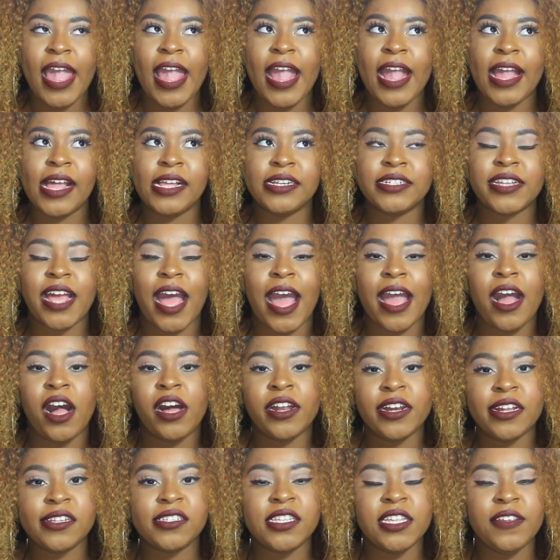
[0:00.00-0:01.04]
and I
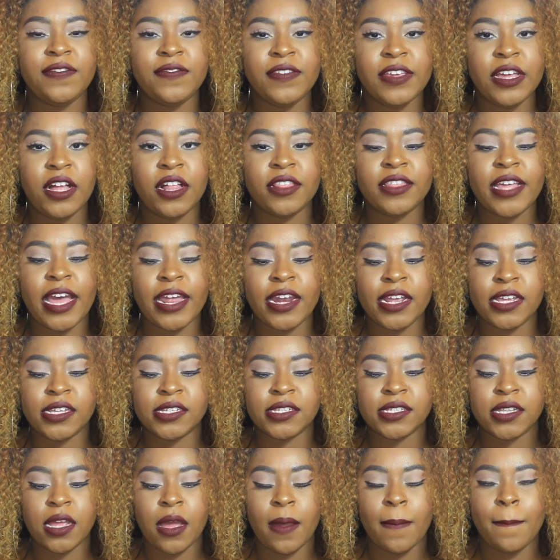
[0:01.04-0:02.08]
honestly feel that
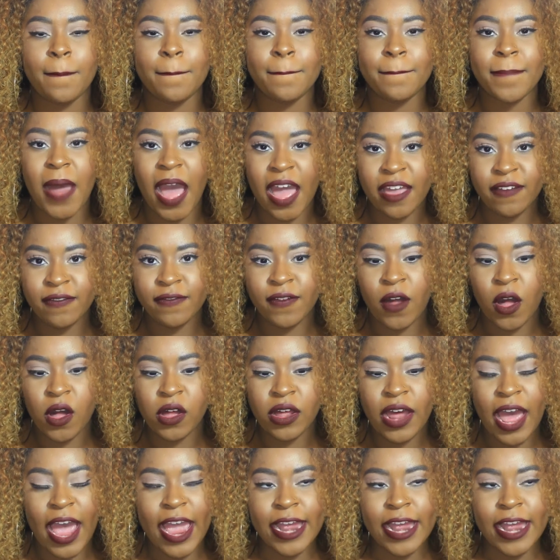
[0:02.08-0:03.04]
is my fault.